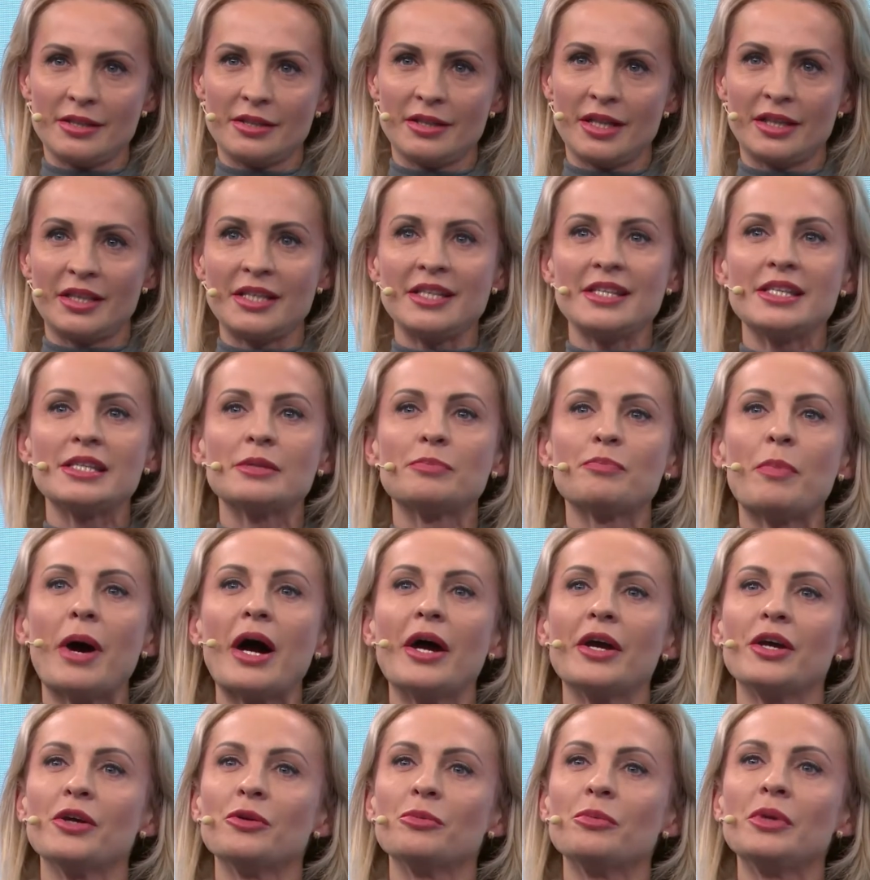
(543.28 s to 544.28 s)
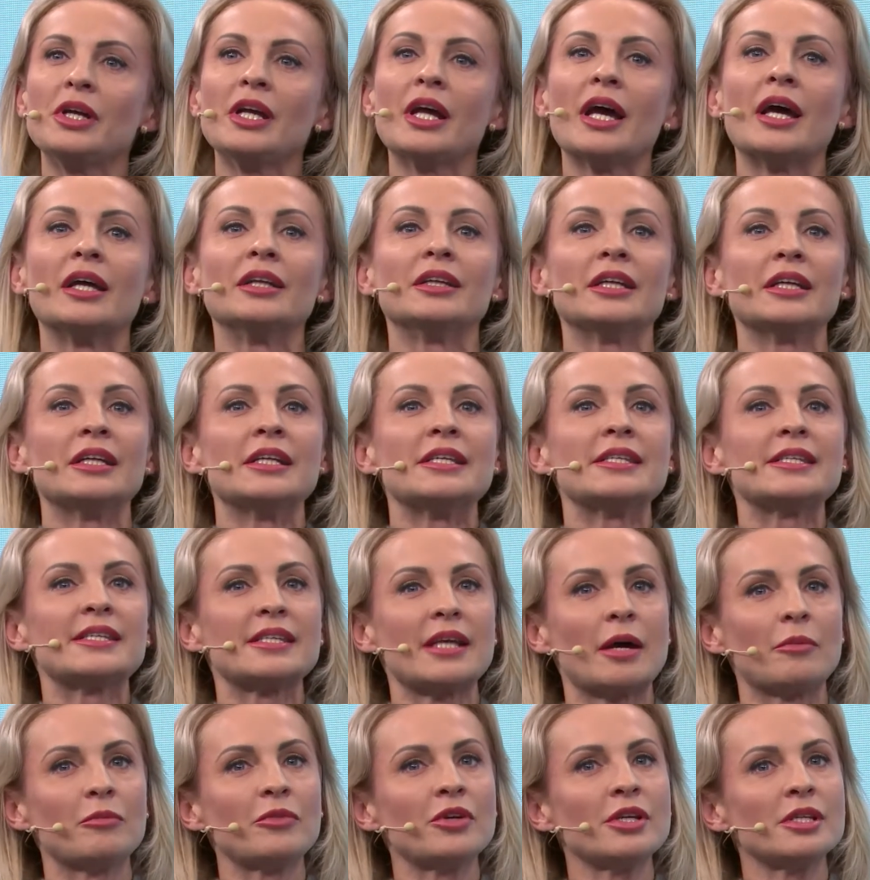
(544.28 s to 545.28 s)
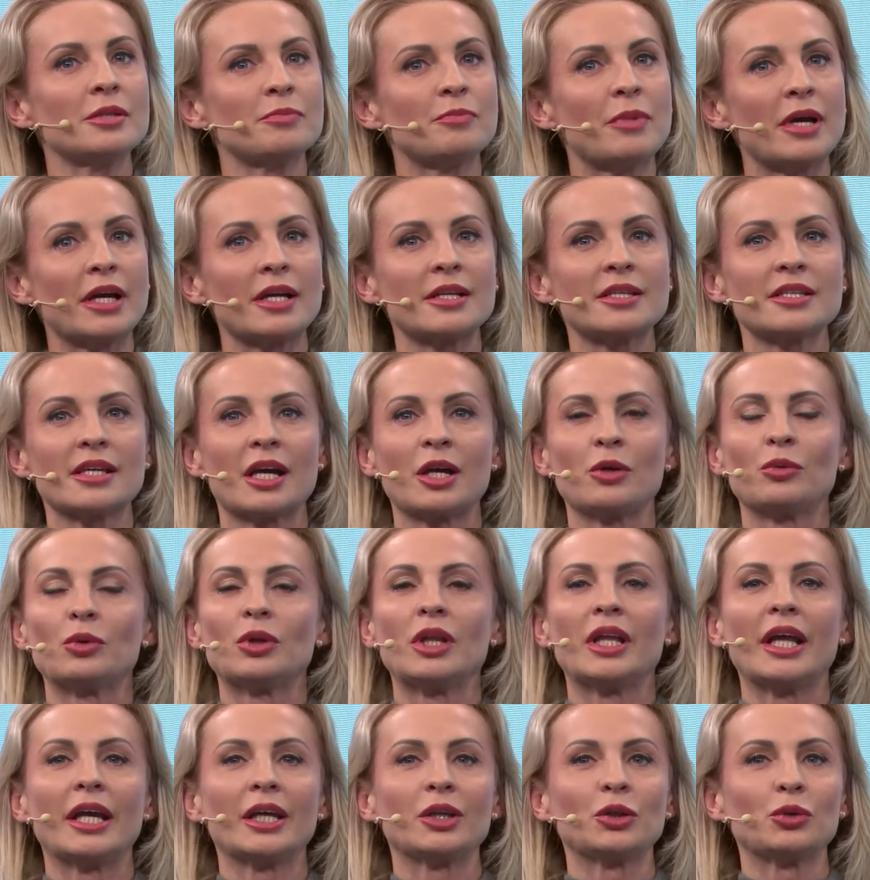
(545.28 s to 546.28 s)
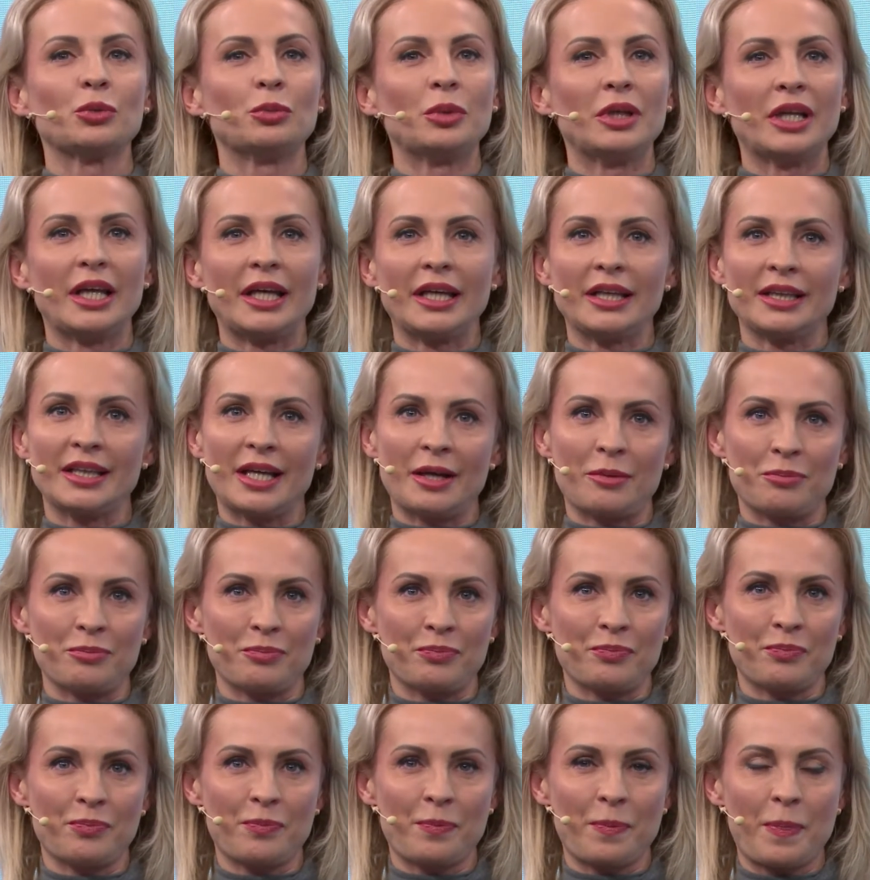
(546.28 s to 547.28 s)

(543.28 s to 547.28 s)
that inspire me, and in some respects I would like to be like them.